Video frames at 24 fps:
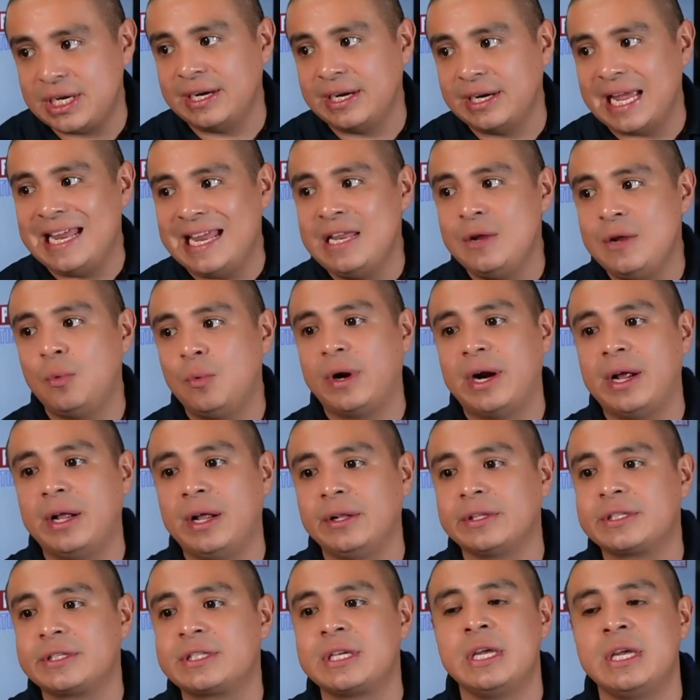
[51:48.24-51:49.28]
shared anywhere
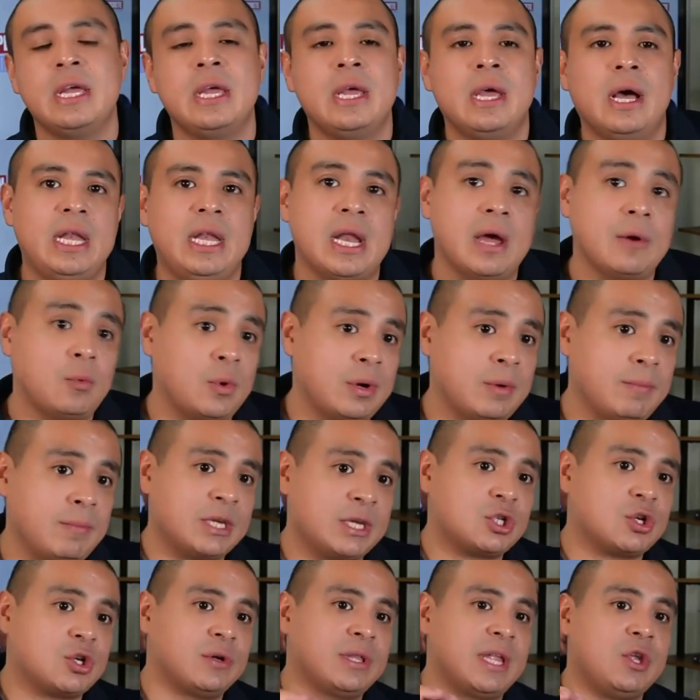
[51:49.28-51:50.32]
else and I want to
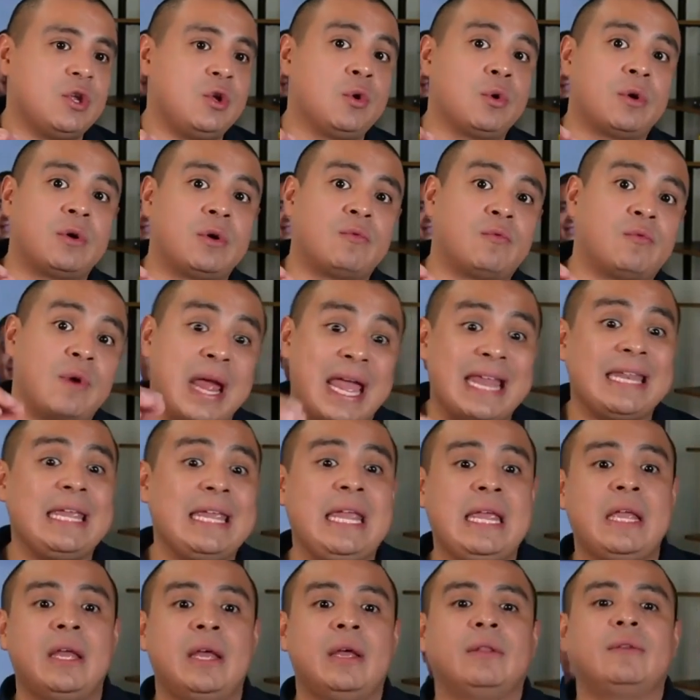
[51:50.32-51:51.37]
make sure that you're
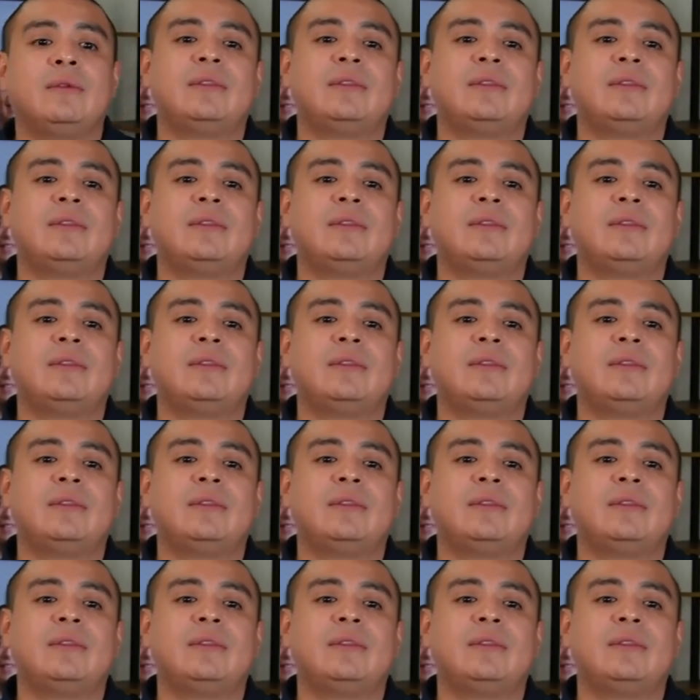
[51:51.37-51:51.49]
ready